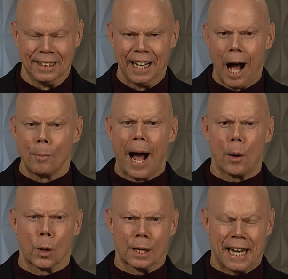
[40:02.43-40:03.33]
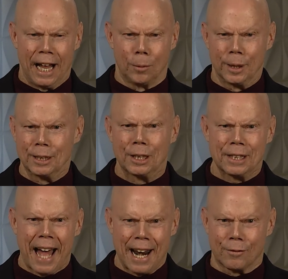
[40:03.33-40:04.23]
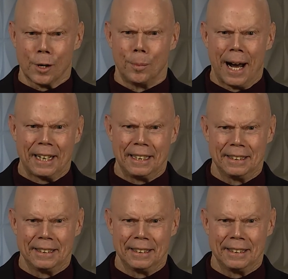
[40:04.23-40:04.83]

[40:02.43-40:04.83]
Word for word: I'm Howard Kellman. Good night, everybody.